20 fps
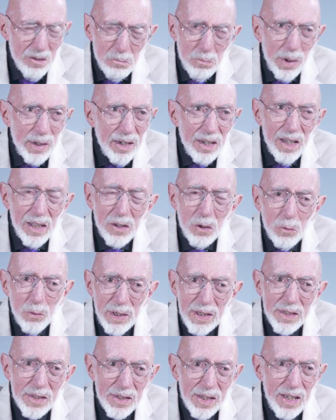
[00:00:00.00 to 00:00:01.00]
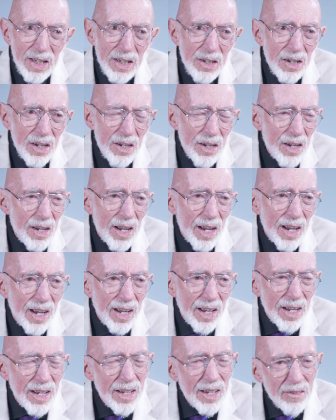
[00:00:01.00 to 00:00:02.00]
But all that we see
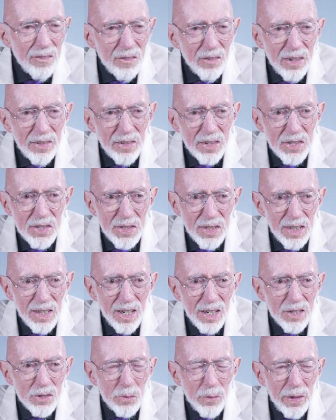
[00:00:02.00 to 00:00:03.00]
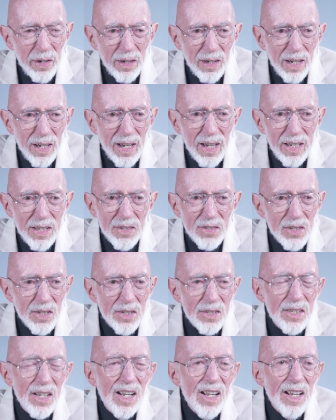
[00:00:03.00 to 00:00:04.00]
uh, in the stars with our eyes
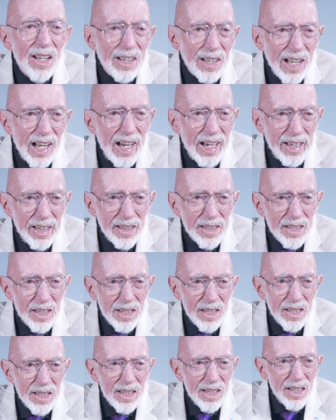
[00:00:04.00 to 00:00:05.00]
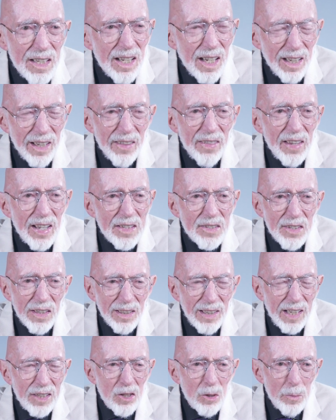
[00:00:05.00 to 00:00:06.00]
is light. That's
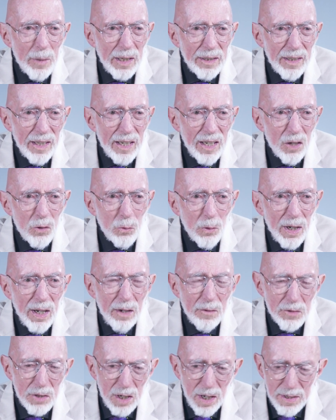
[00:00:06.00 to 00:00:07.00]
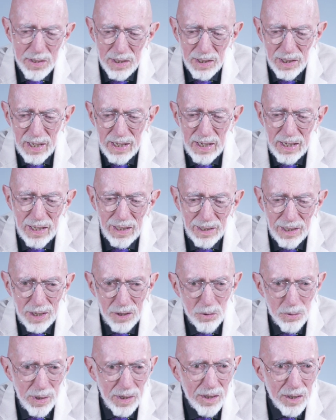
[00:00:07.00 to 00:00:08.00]
electromagnetic waves oscillating
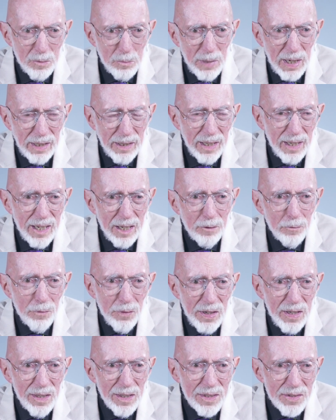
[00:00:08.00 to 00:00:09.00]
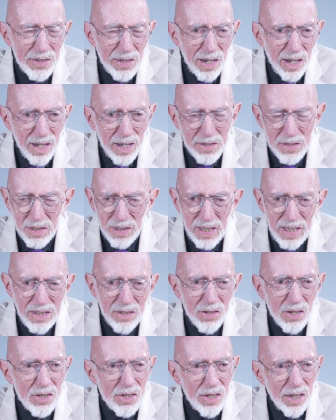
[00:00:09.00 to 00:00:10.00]
electric and magnetic fields that oscillate
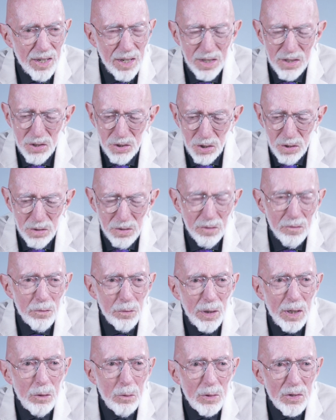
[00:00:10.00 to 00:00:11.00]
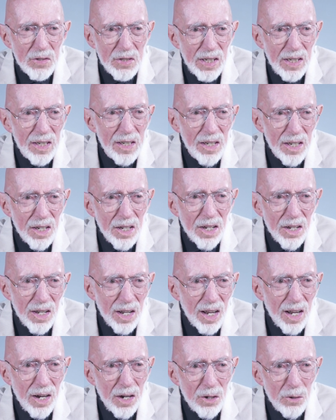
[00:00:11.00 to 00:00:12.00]
just at a certain frequency
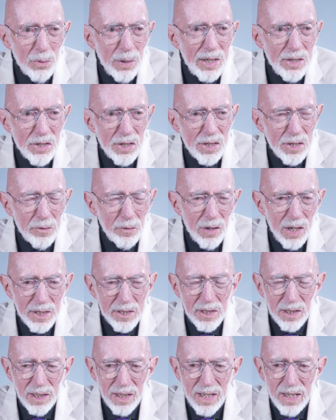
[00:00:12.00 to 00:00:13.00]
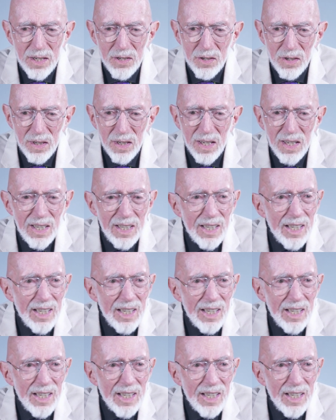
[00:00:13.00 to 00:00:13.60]
uh, regions of oscillation.